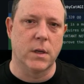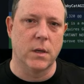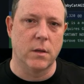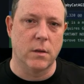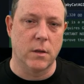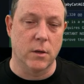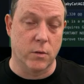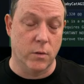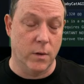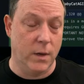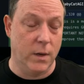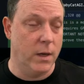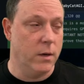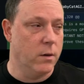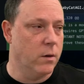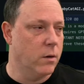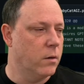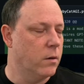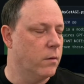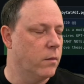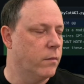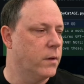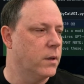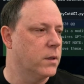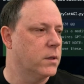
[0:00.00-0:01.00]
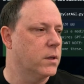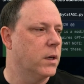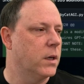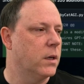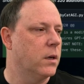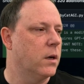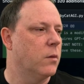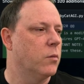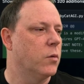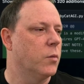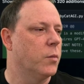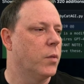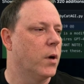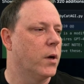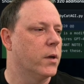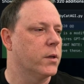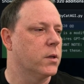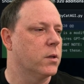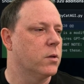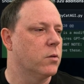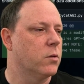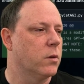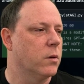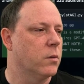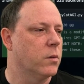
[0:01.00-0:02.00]
the creator of this GitHub
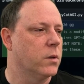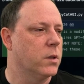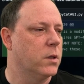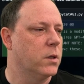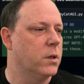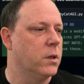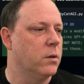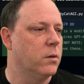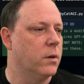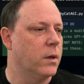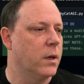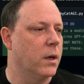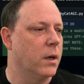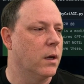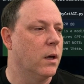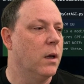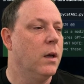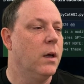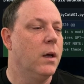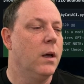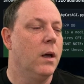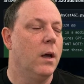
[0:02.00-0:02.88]
repository was doing.